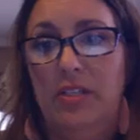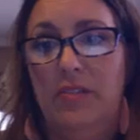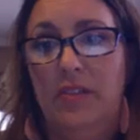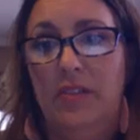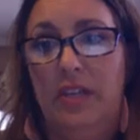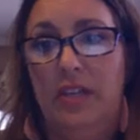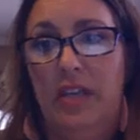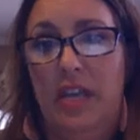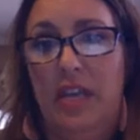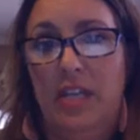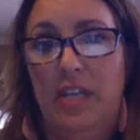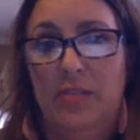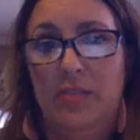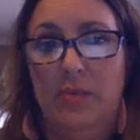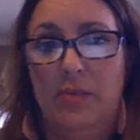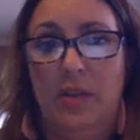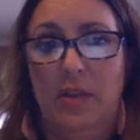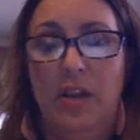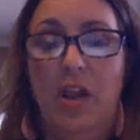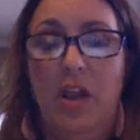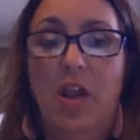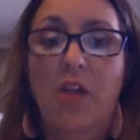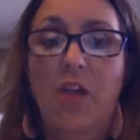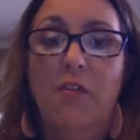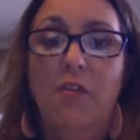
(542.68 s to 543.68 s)
of
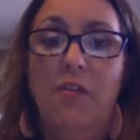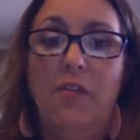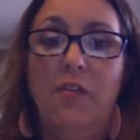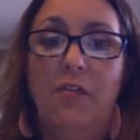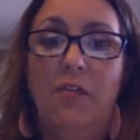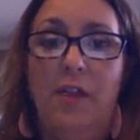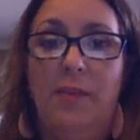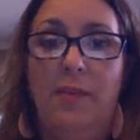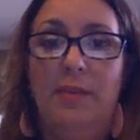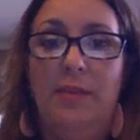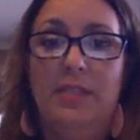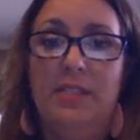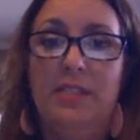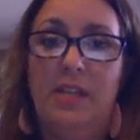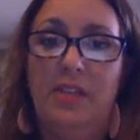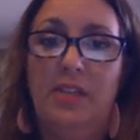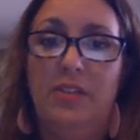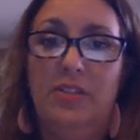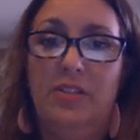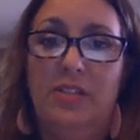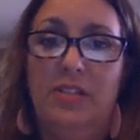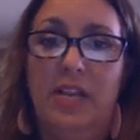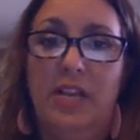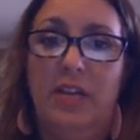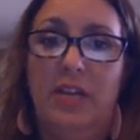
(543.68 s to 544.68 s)
engagement for families and
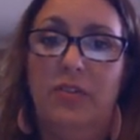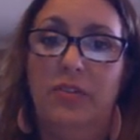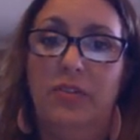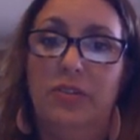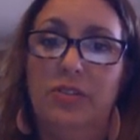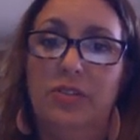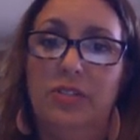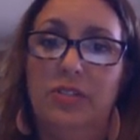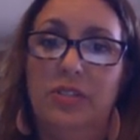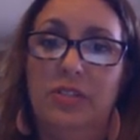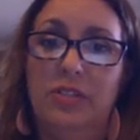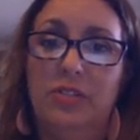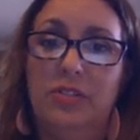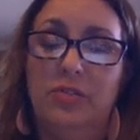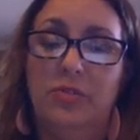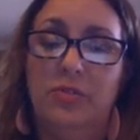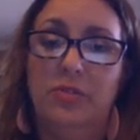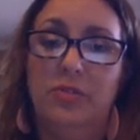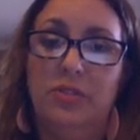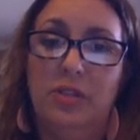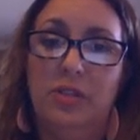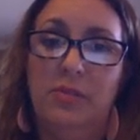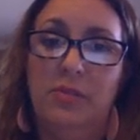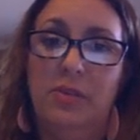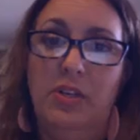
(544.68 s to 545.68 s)
other stakeholders in the
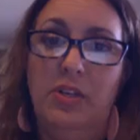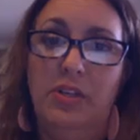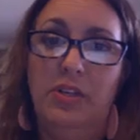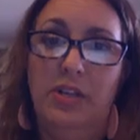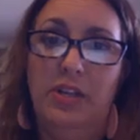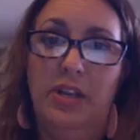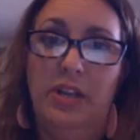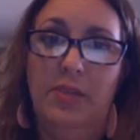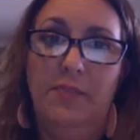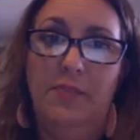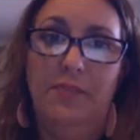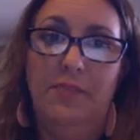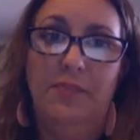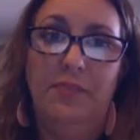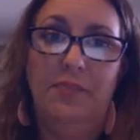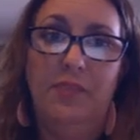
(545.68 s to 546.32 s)
school's community.